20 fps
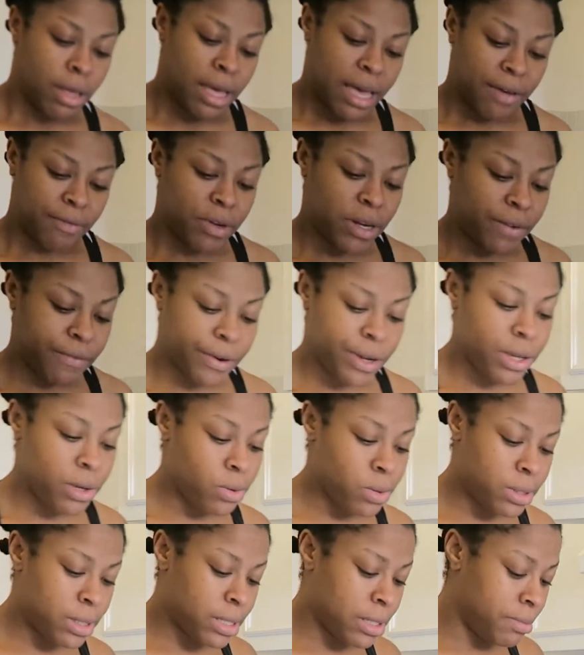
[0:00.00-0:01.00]
i've never
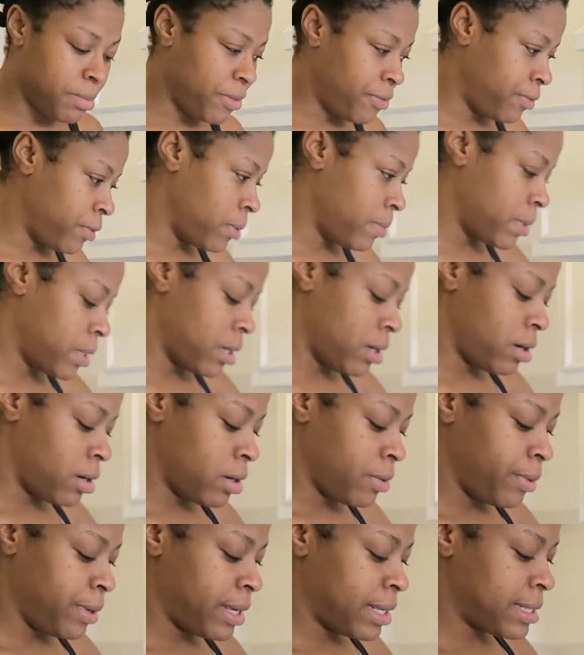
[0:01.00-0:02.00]
used it before but i
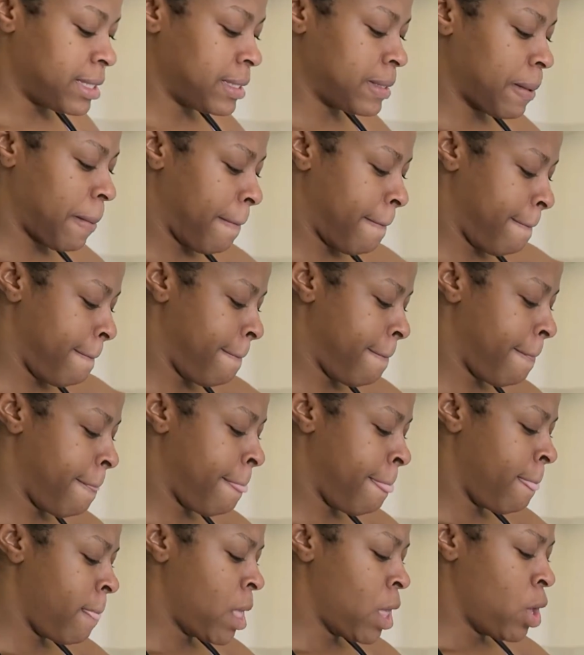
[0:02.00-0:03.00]
always
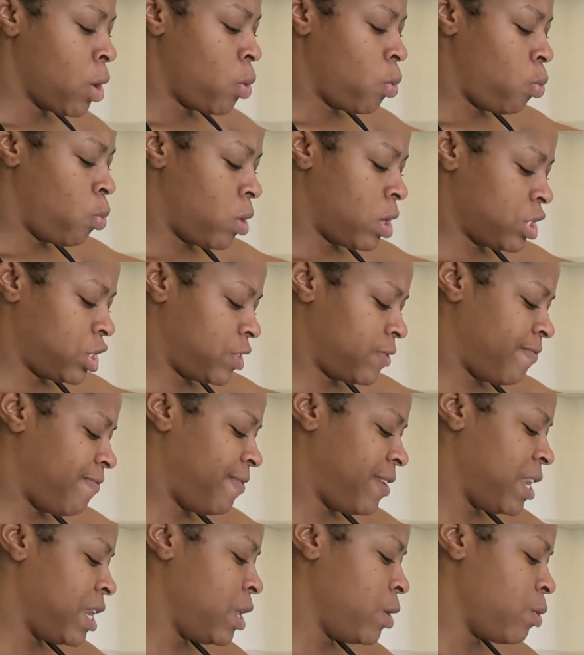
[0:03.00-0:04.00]
watch
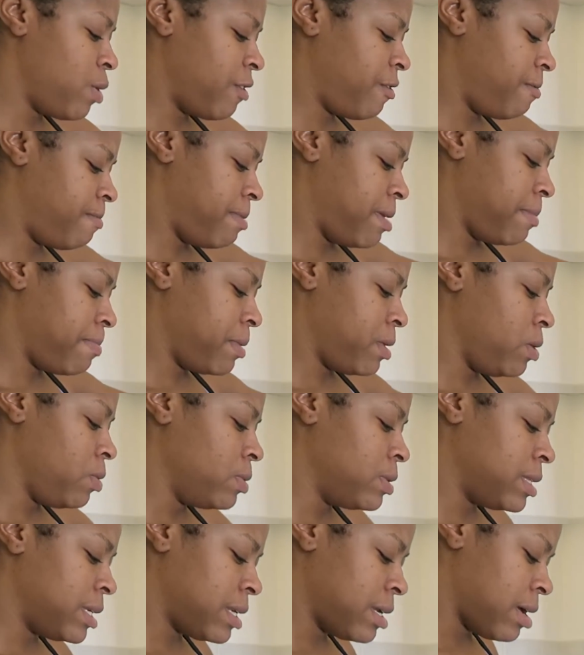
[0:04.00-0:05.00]
video of people
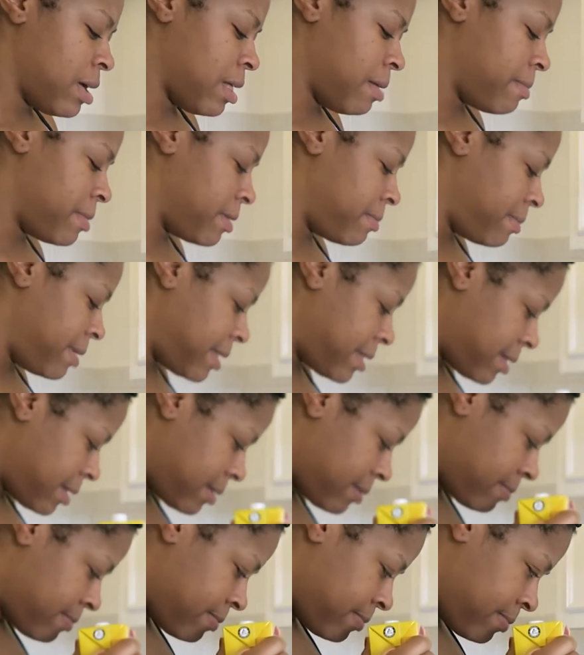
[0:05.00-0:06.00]
using almond
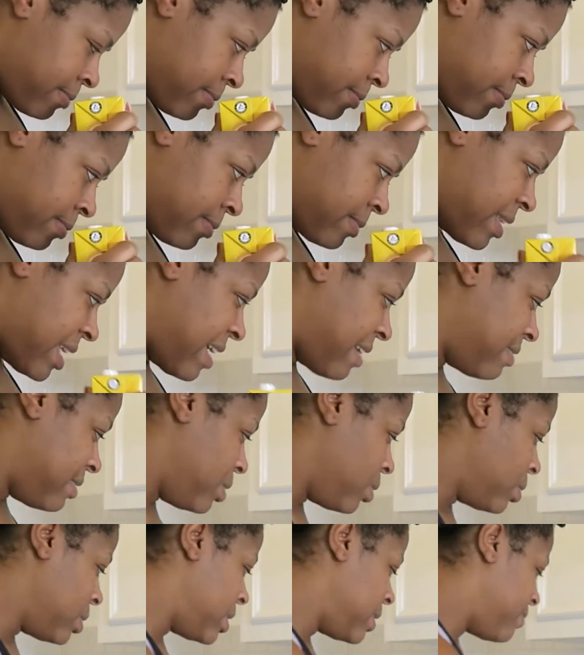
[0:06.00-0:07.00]
milk I
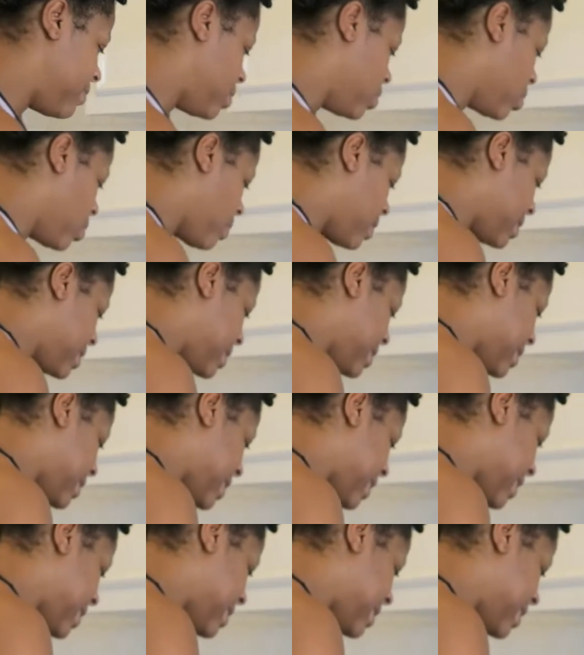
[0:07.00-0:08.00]
don't even know what it
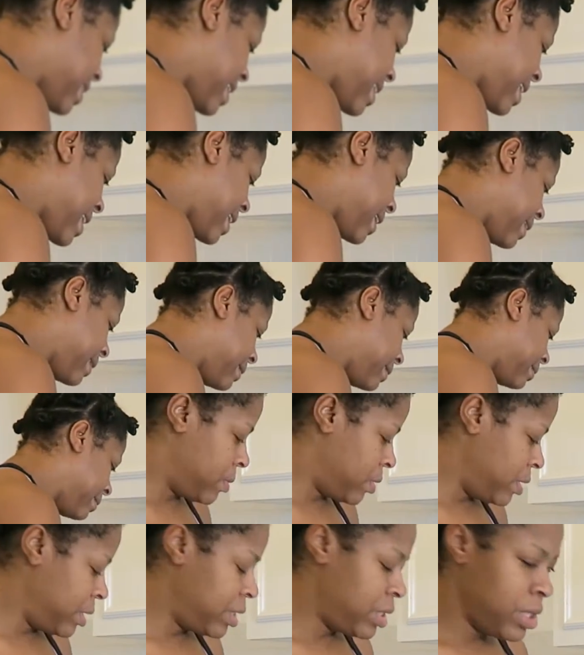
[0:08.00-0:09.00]
tastes like. I'm
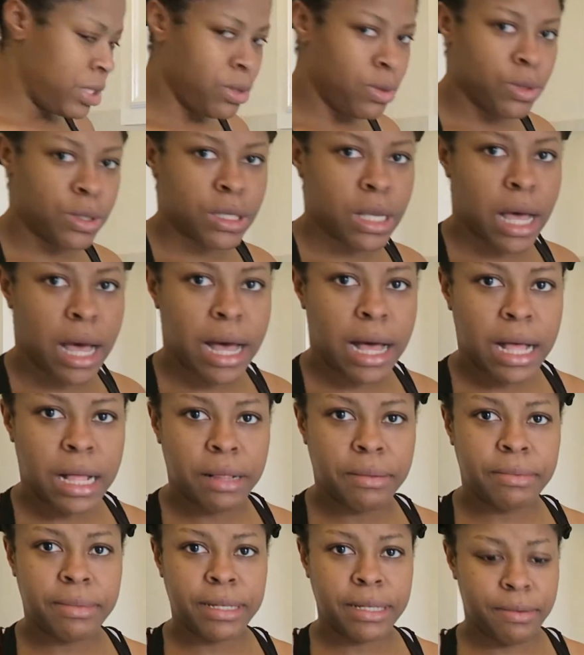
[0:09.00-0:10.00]
going to use
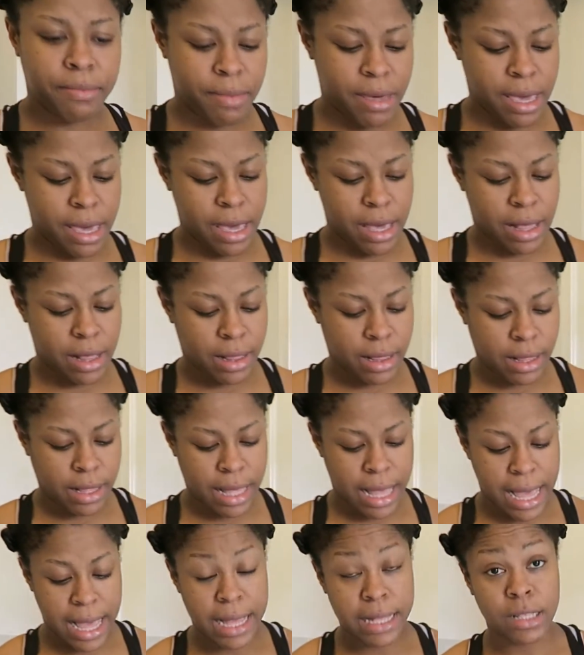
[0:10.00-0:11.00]
almond
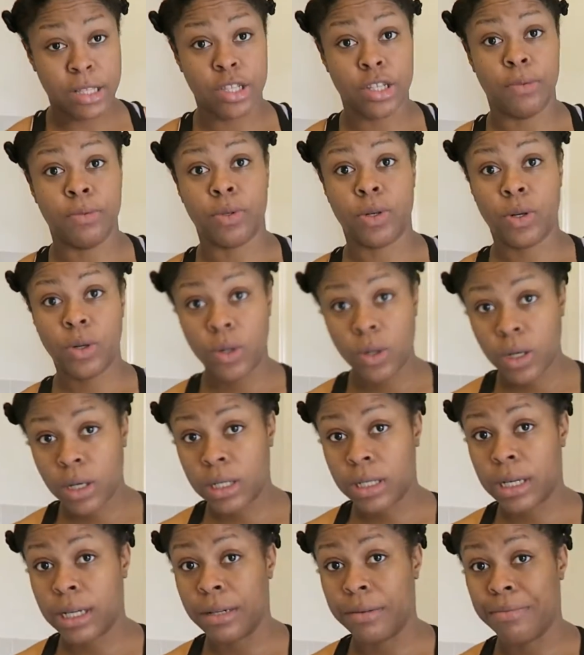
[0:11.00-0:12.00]
milk and some
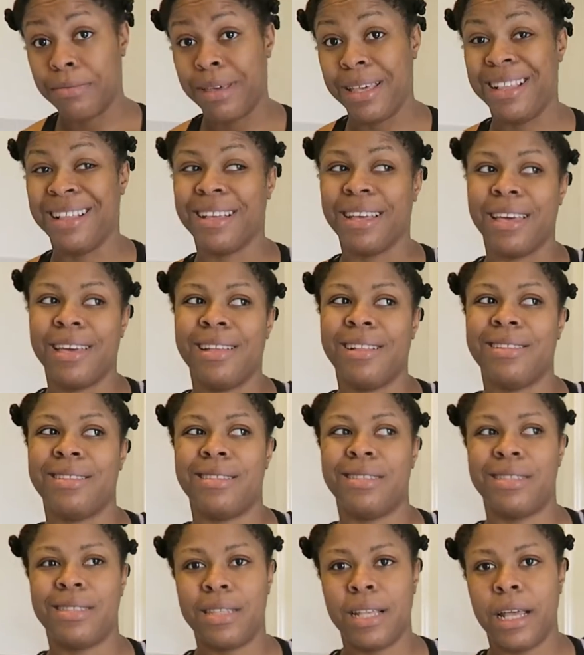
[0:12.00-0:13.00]
coconut milk
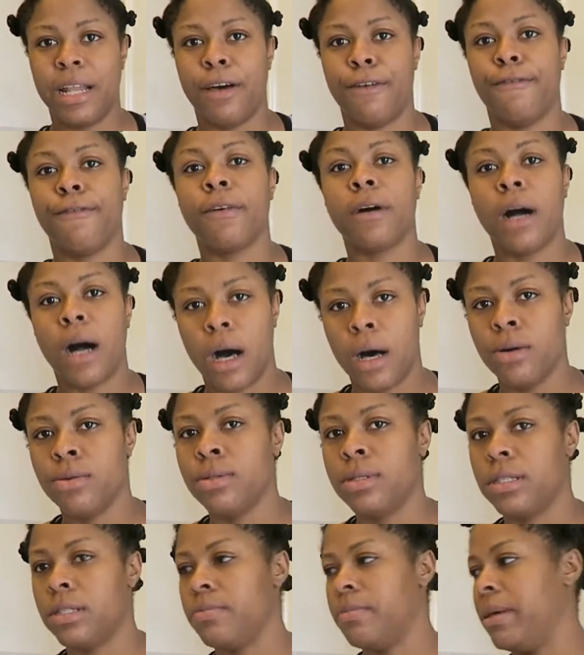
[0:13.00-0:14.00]
instead of
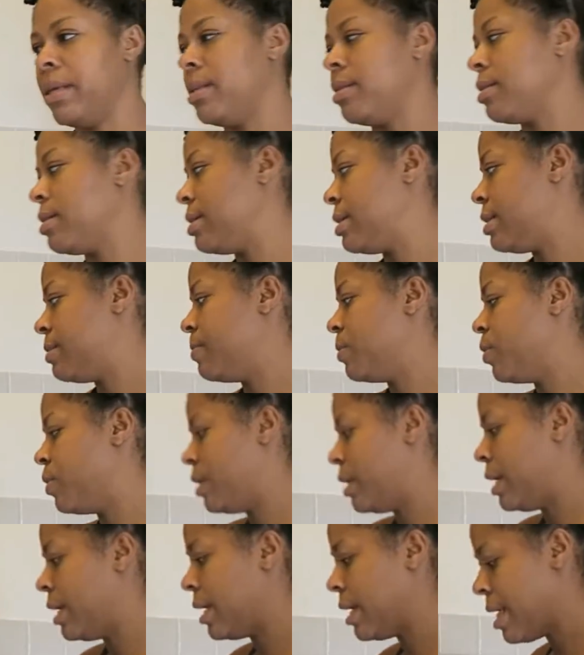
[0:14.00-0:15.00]
cow's milk this
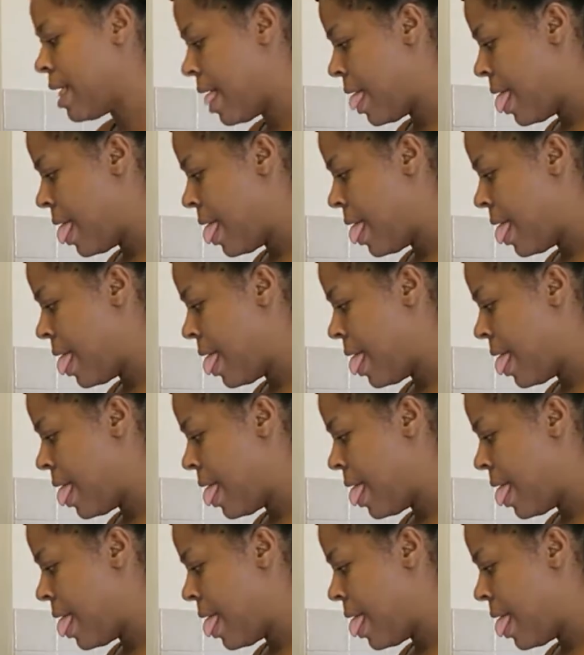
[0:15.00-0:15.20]
morning